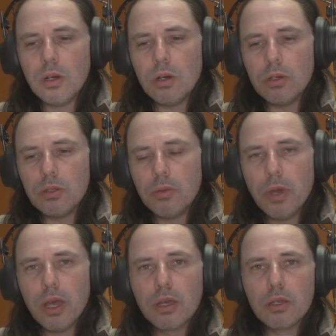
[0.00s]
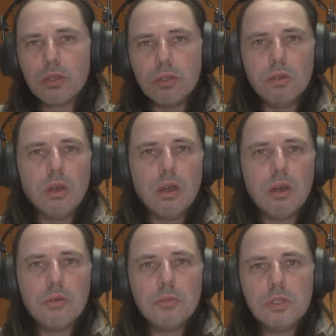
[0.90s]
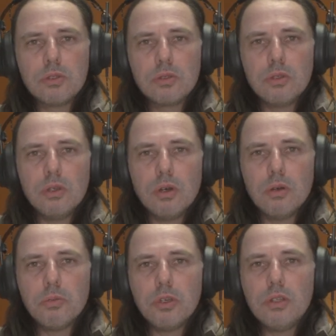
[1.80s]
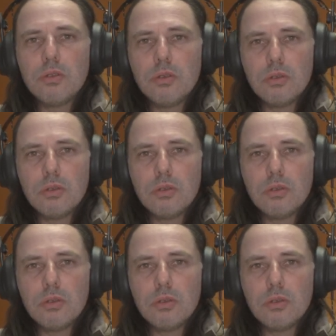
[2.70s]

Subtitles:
On the back, you have basically a plate